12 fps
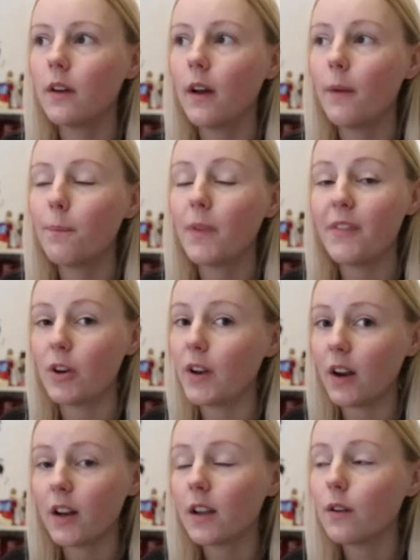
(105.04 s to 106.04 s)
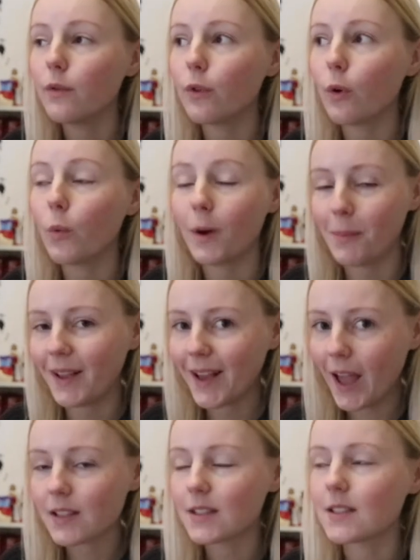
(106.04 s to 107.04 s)
a veterinarian for one of my
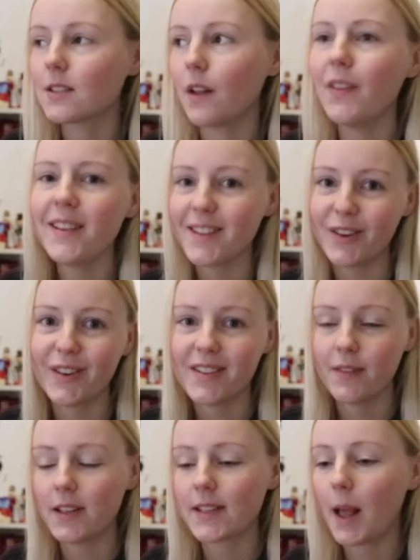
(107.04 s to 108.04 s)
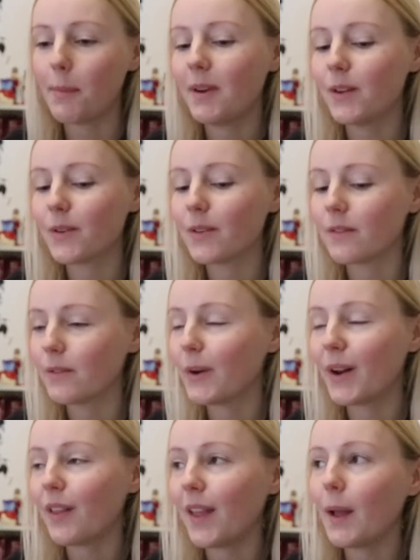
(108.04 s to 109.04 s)
cats. Nothing serious, nothing's happening or
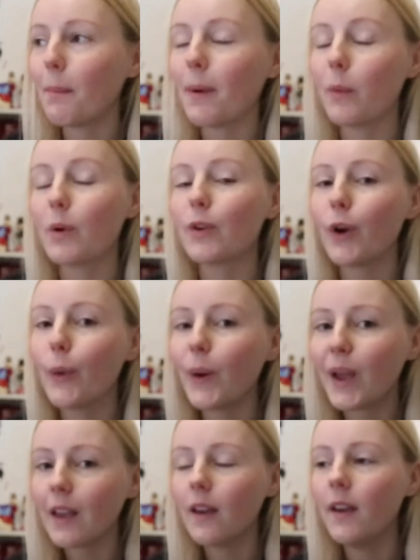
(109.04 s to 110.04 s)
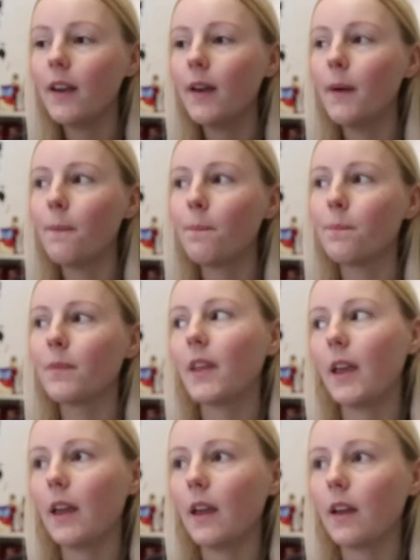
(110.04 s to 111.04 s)
anything, but we're going,
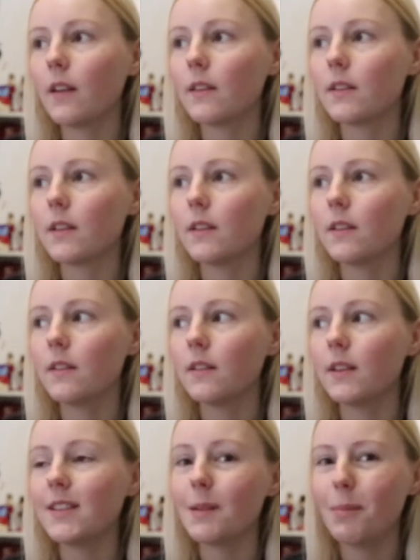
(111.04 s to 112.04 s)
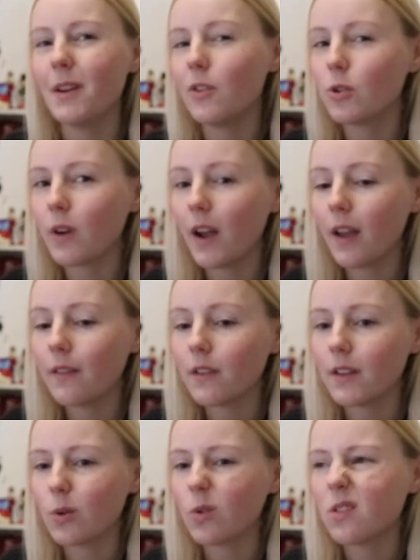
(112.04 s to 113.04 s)
and it's a bit of a drive, a
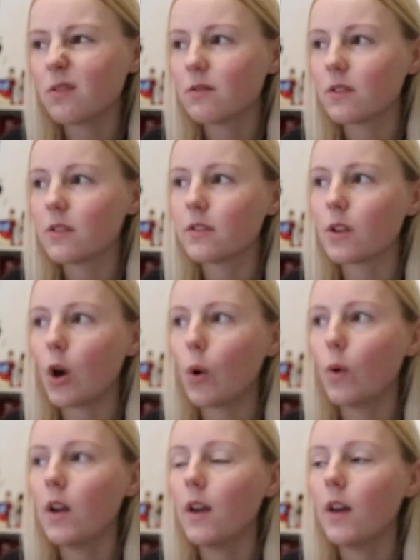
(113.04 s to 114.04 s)
little. So